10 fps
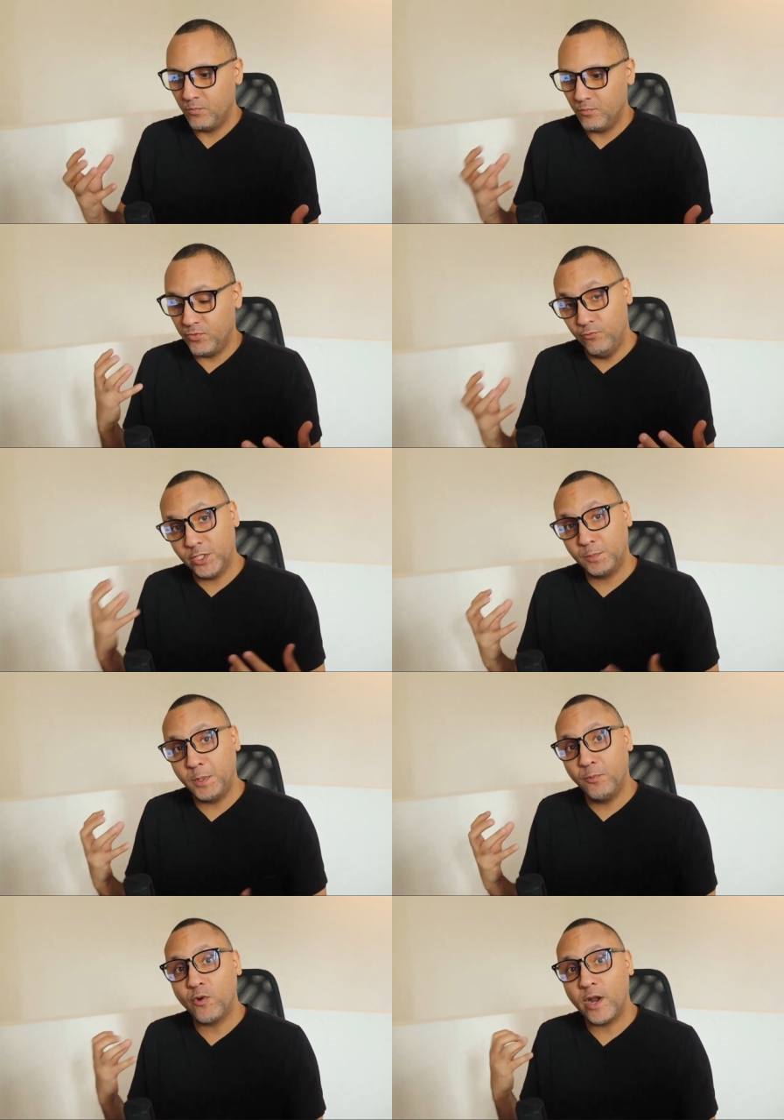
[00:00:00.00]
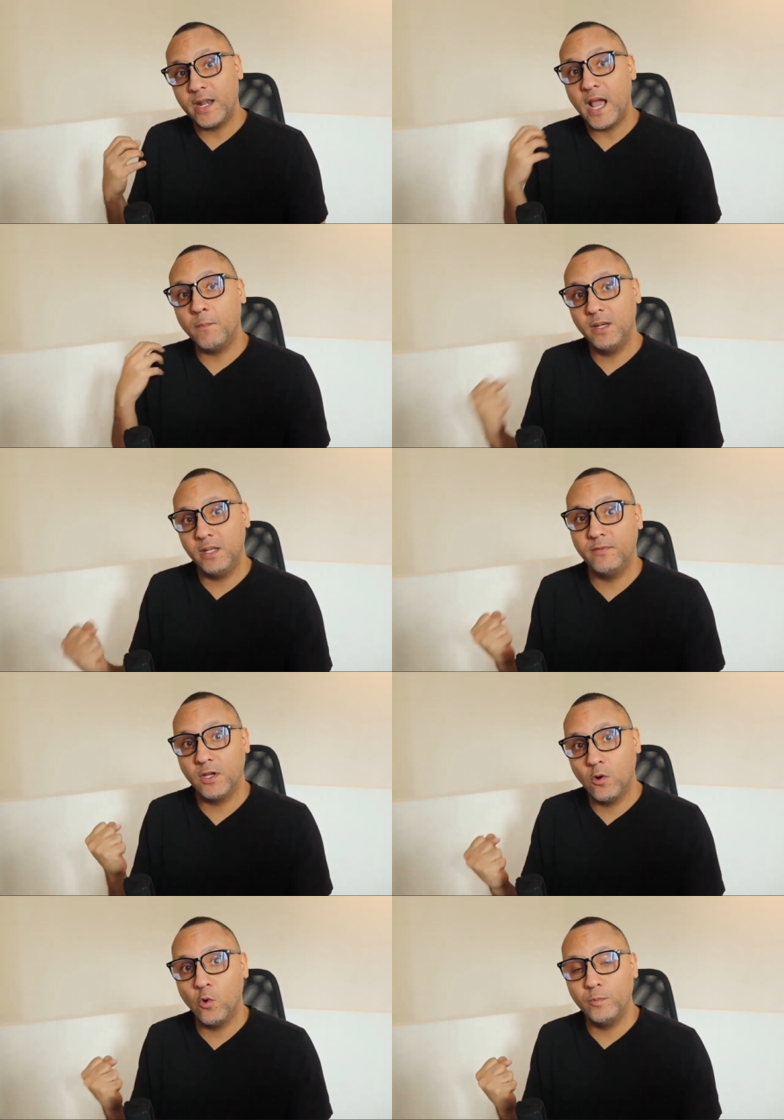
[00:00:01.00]
rich people right now believe in
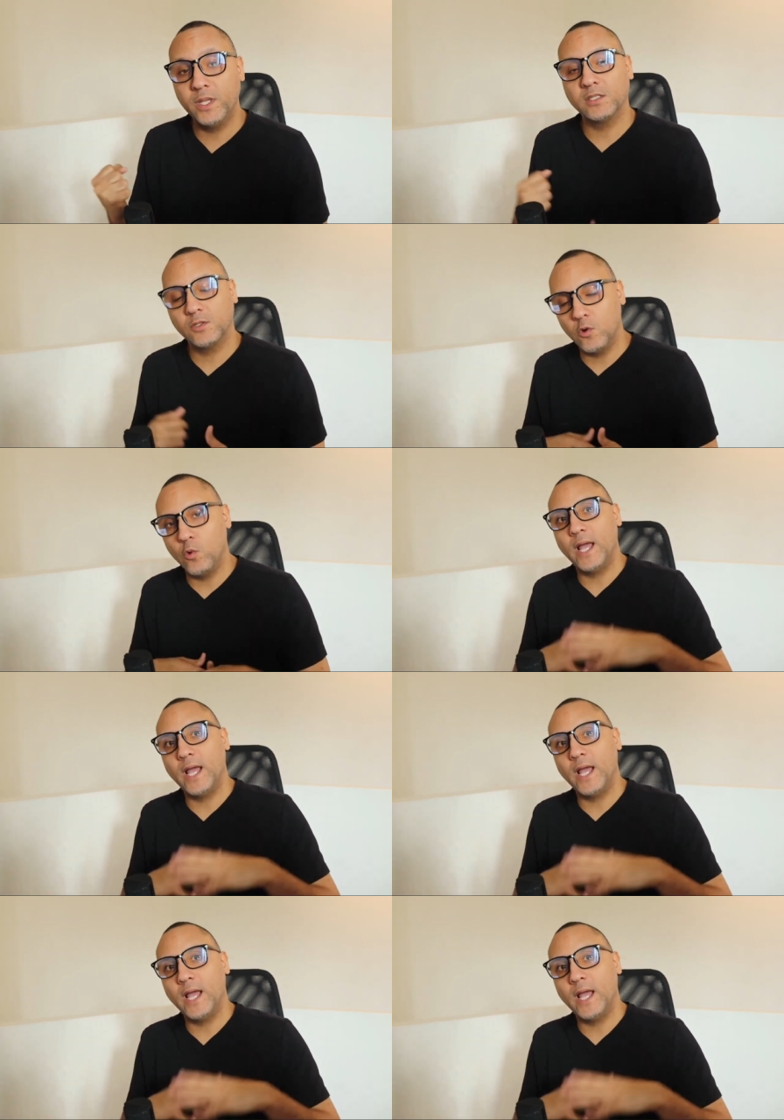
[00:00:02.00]
gold because gold